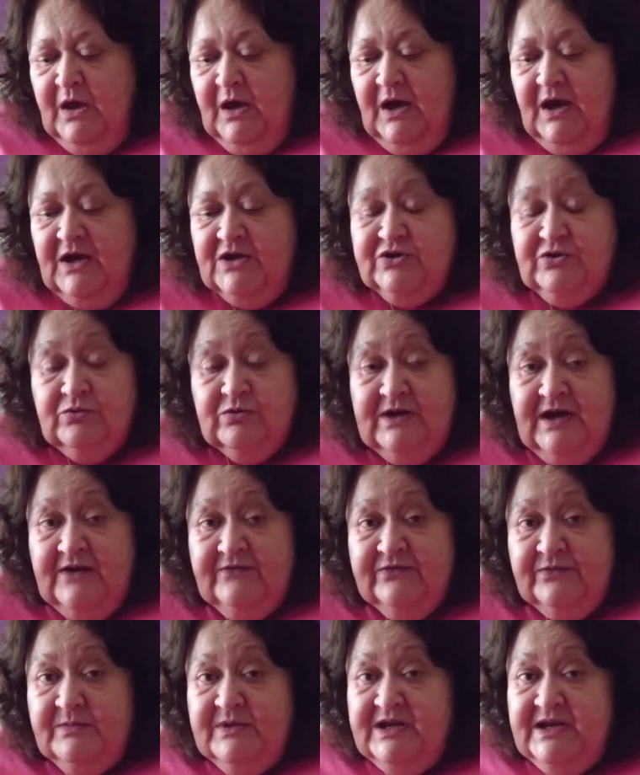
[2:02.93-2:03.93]
I don't
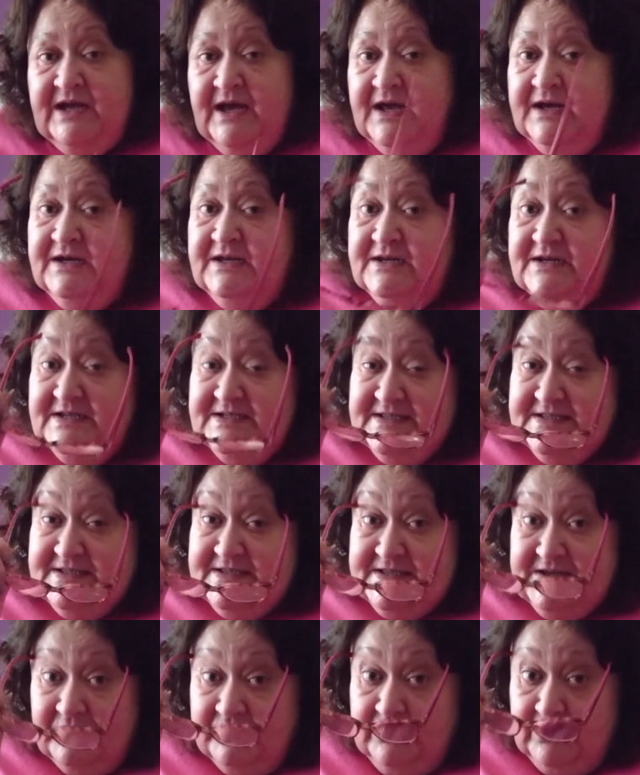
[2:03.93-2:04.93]
have them in any
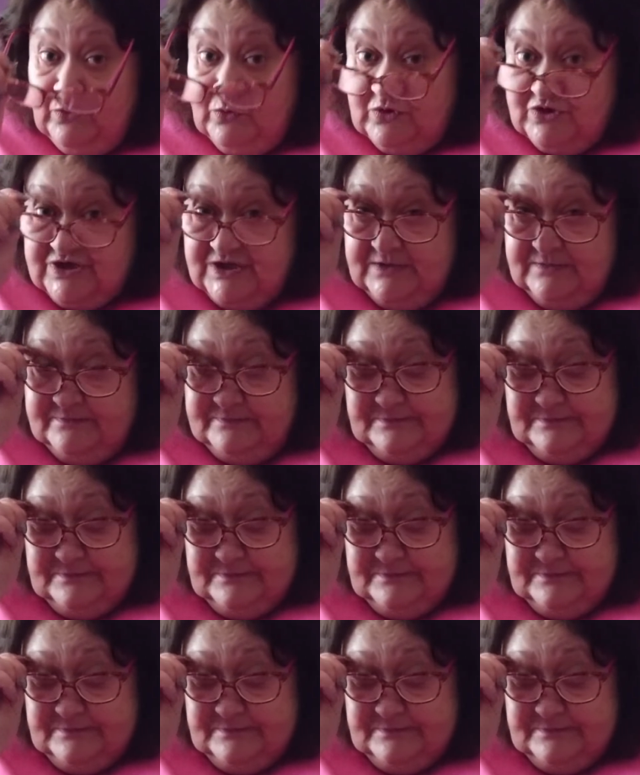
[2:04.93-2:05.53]
necessary order,